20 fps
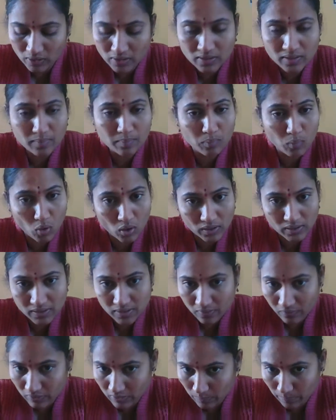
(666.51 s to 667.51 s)
Some moisture
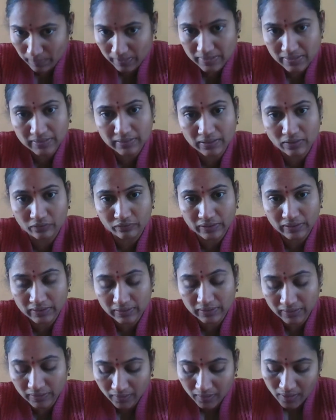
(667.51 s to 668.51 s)
is present
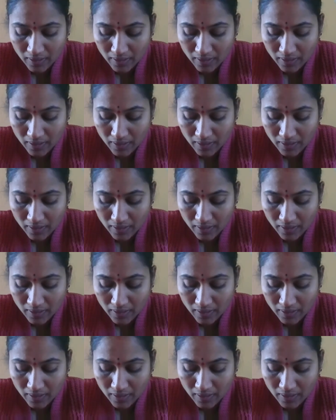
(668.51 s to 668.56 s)
definitely,